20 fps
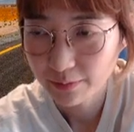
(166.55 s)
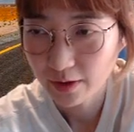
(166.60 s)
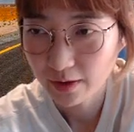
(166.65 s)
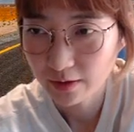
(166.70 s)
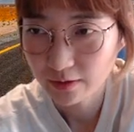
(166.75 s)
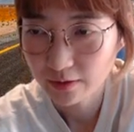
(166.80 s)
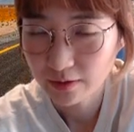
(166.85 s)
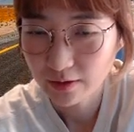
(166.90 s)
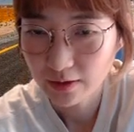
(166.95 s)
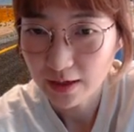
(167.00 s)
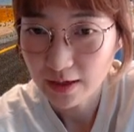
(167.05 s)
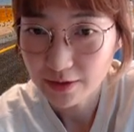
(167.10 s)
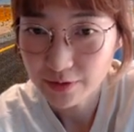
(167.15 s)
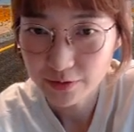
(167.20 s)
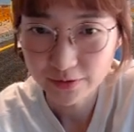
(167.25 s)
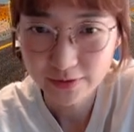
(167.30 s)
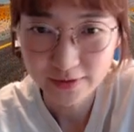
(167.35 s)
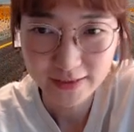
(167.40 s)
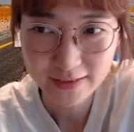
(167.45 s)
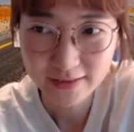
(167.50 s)
But as
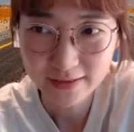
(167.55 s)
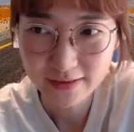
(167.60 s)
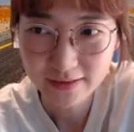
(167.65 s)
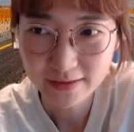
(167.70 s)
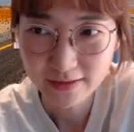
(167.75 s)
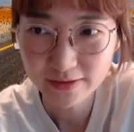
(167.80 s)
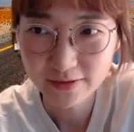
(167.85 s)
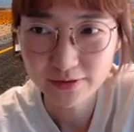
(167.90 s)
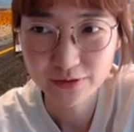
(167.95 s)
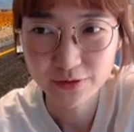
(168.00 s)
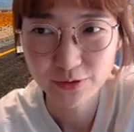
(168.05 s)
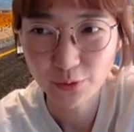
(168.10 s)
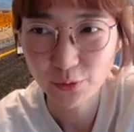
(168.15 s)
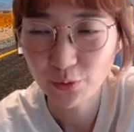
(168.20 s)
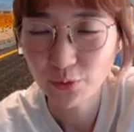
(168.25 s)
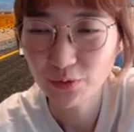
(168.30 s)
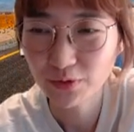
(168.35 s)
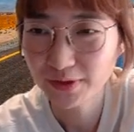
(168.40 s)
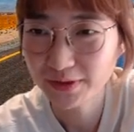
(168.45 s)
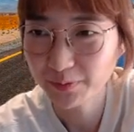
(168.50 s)
you see, this is
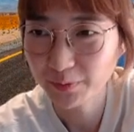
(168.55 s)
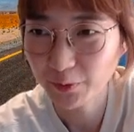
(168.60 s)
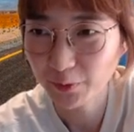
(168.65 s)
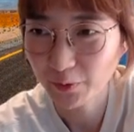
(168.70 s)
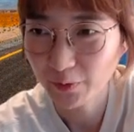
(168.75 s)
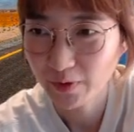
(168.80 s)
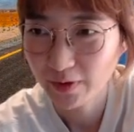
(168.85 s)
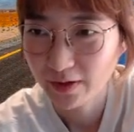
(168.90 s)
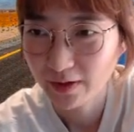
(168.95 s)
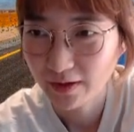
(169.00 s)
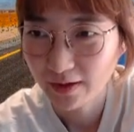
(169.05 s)
so small.